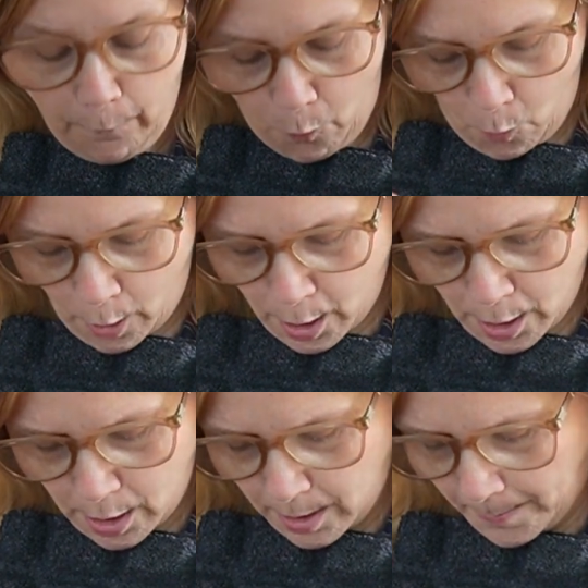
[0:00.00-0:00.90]

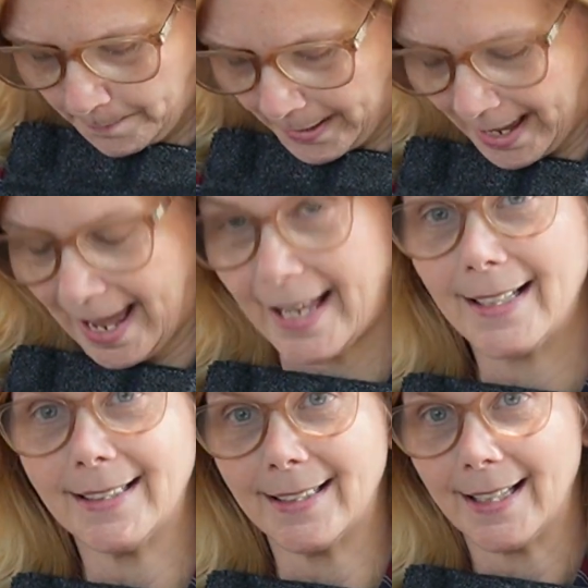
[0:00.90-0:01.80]
4
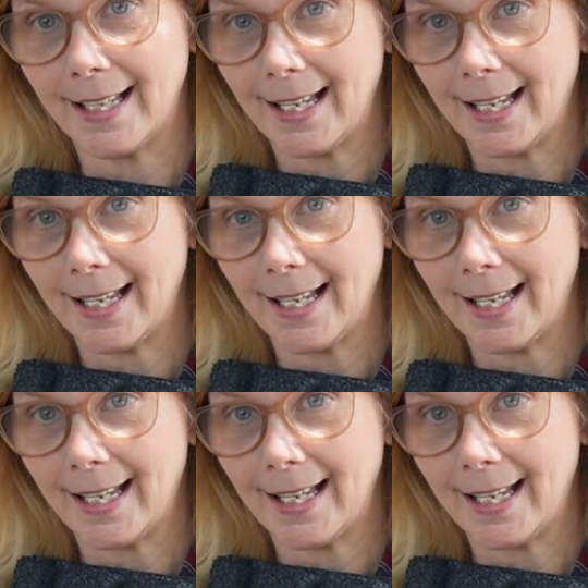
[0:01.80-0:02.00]
pegs